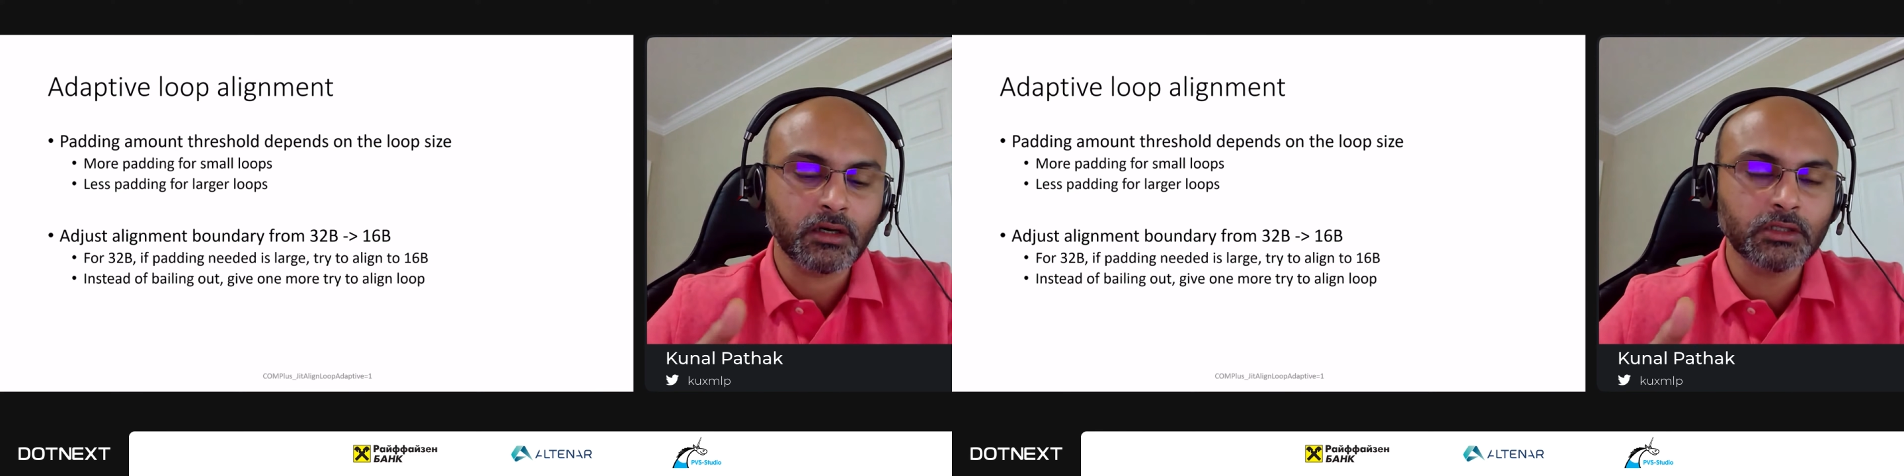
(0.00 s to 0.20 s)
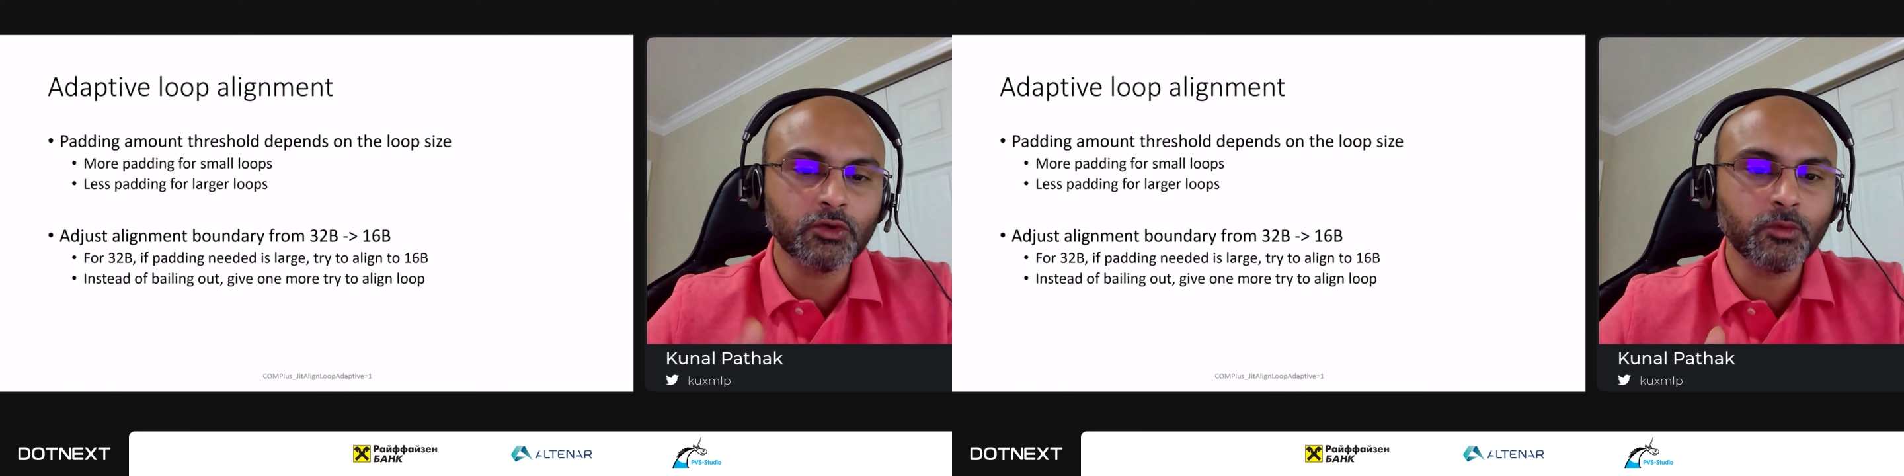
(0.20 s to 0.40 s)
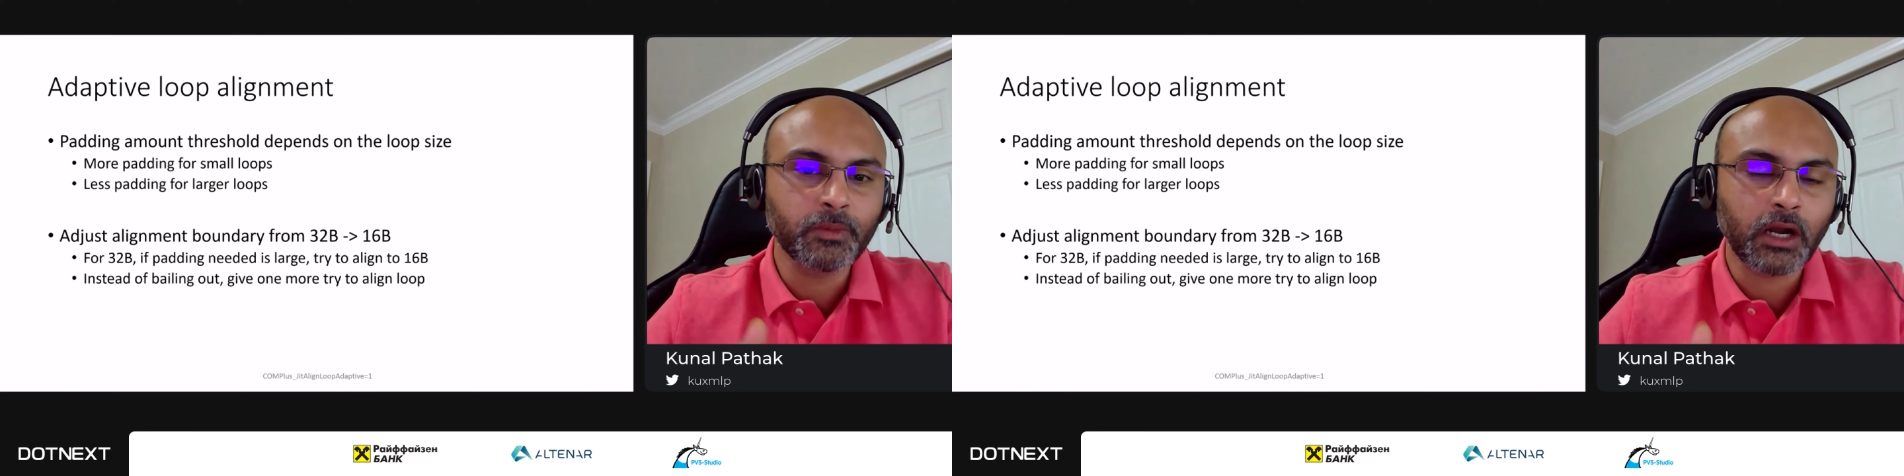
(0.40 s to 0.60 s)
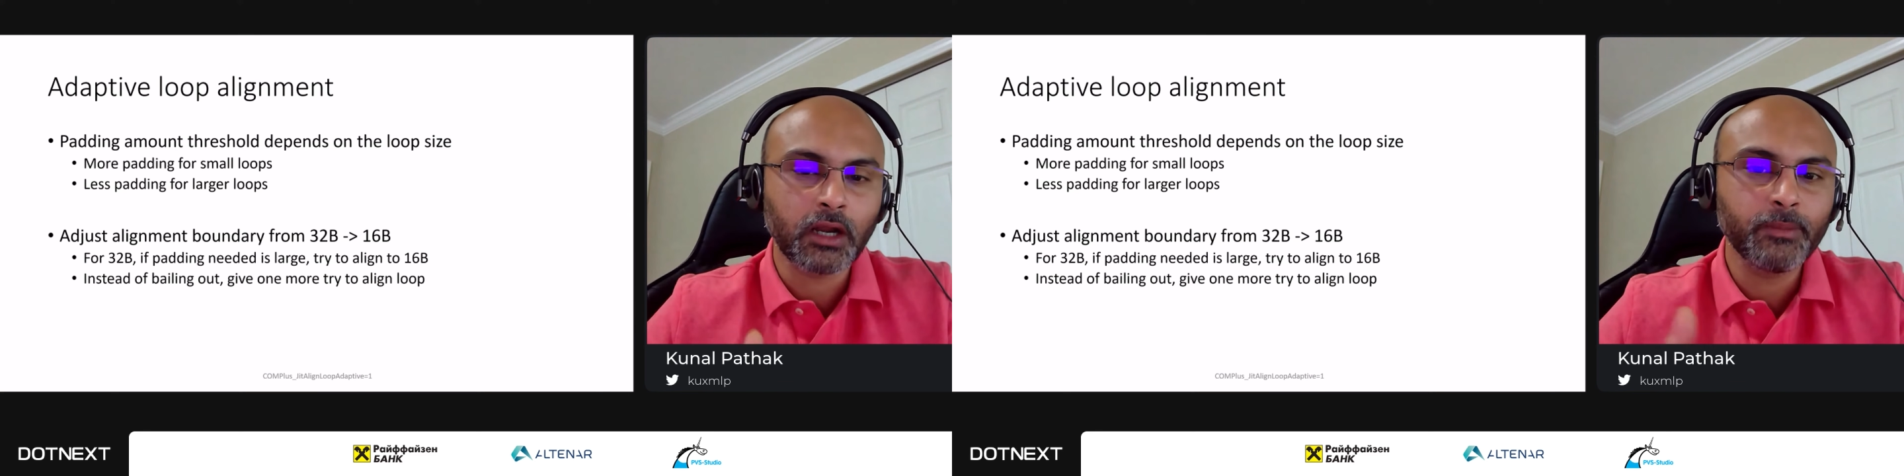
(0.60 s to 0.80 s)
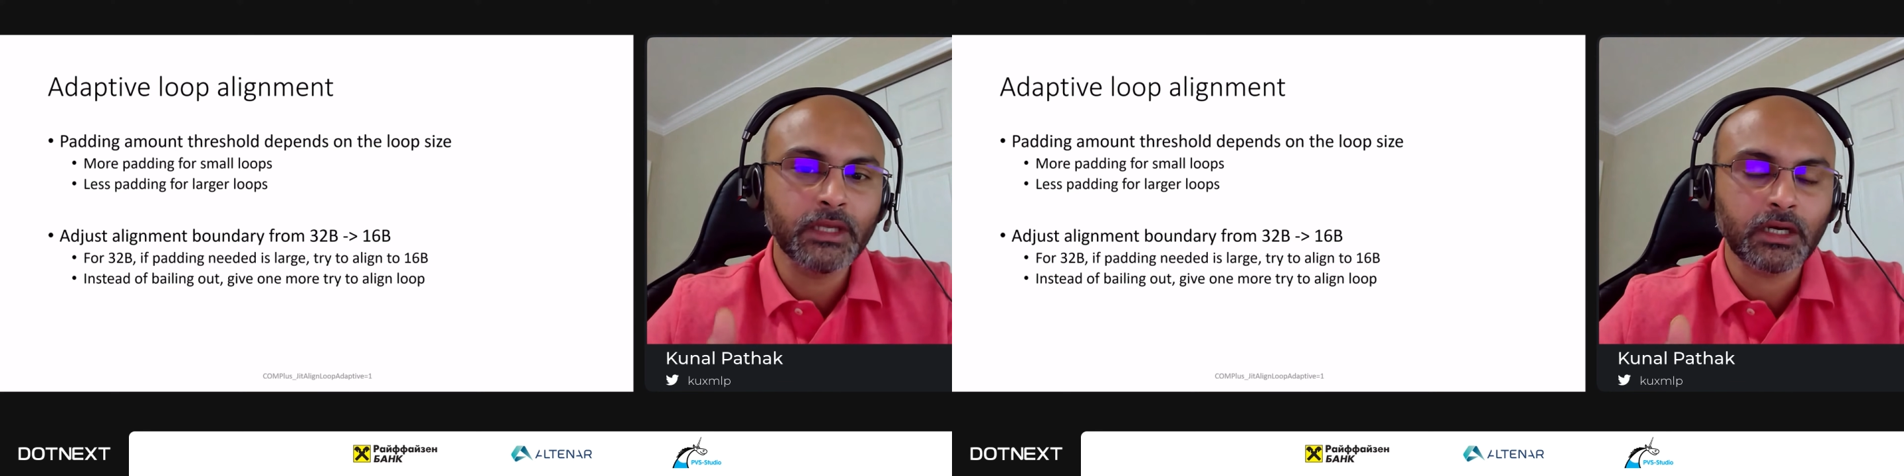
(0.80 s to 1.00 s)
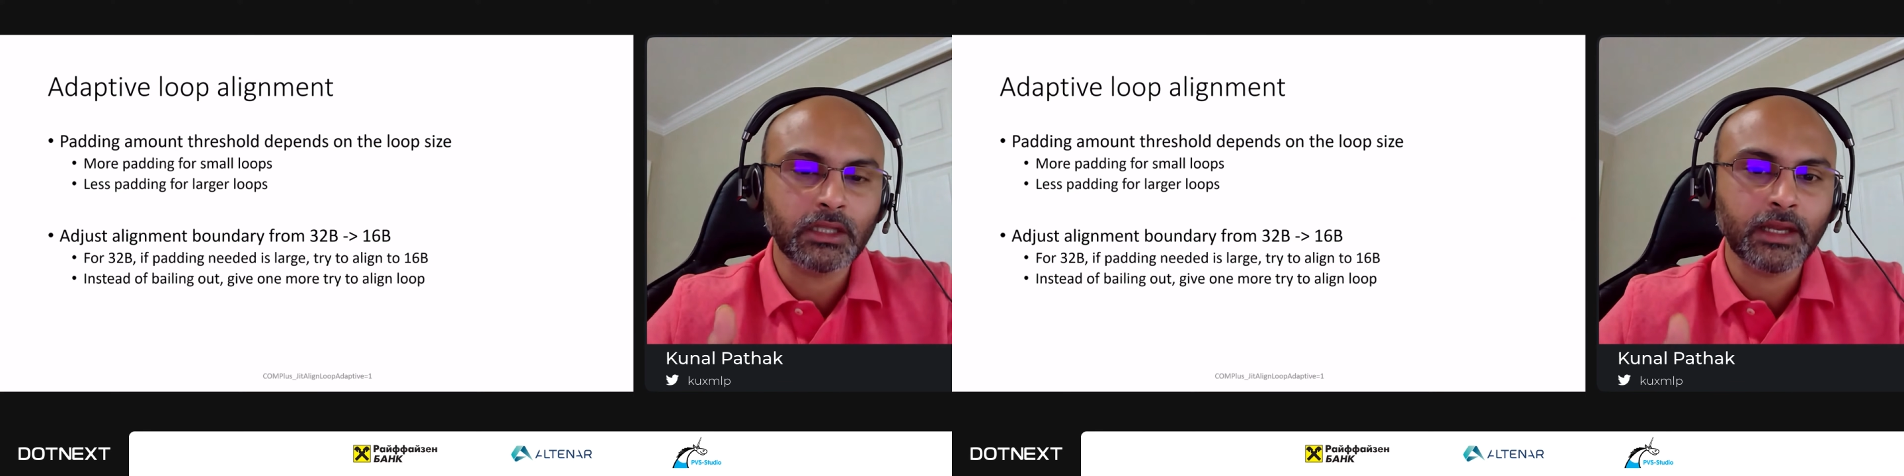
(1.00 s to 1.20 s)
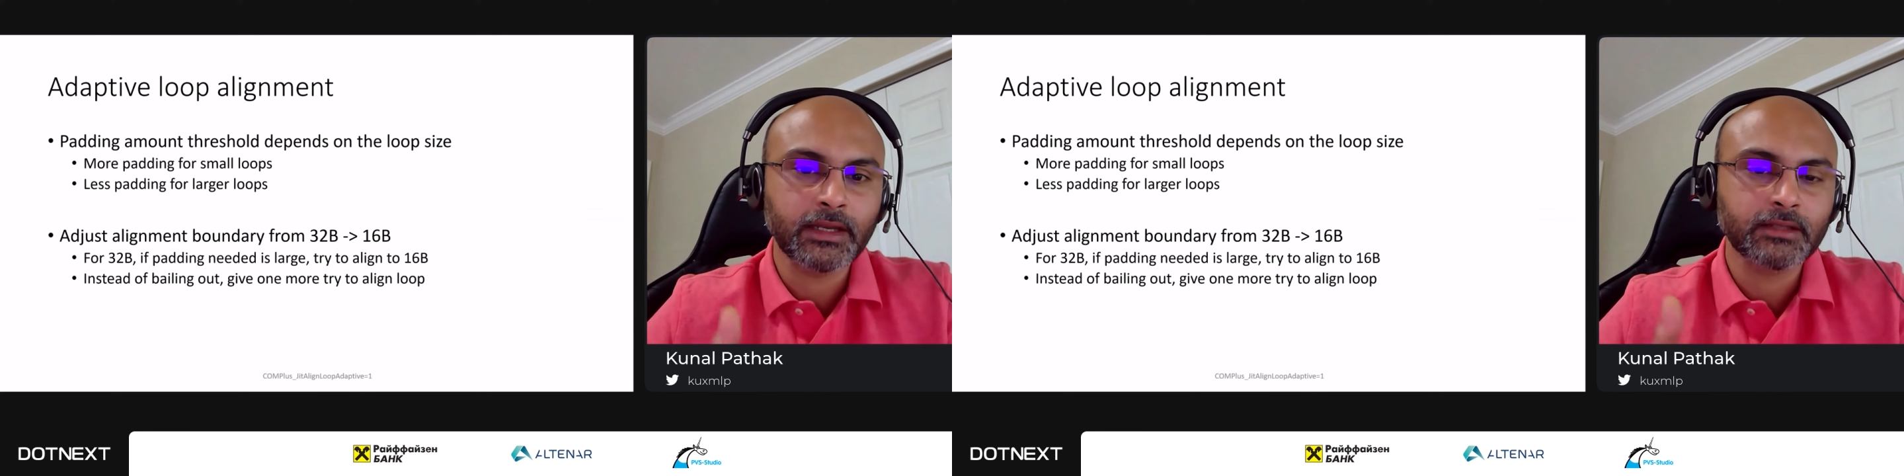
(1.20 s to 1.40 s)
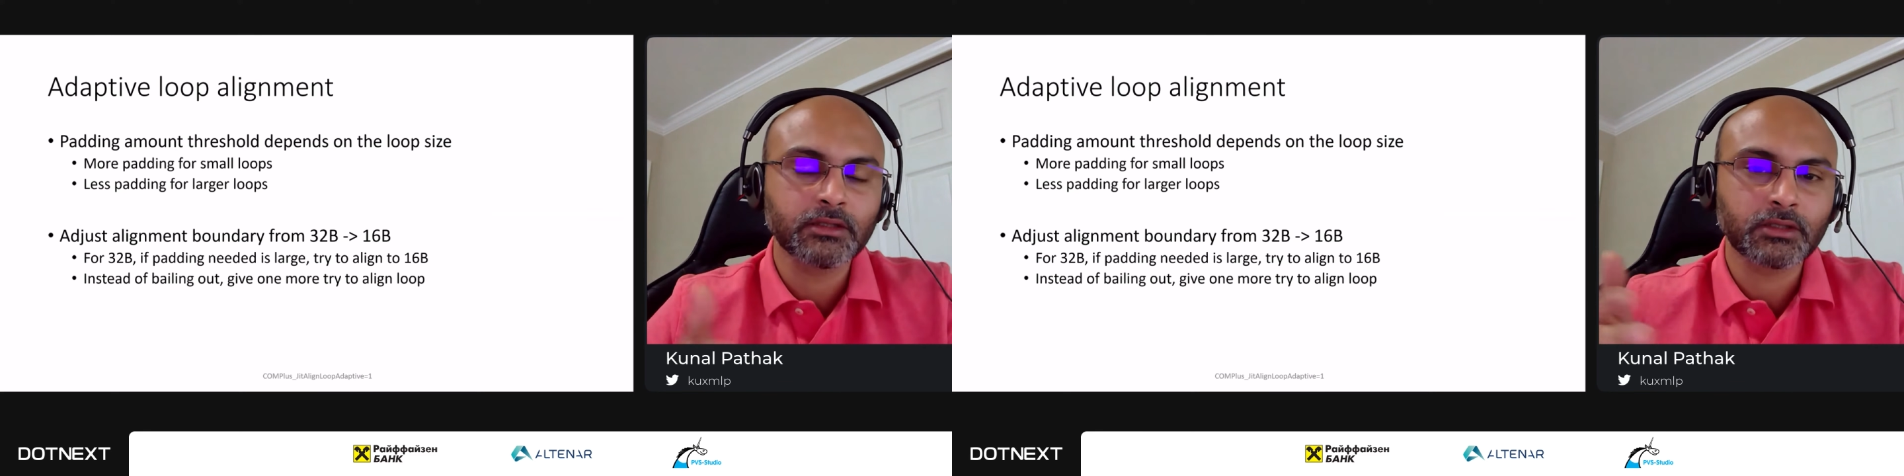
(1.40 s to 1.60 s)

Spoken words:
a loop can't be aligned at the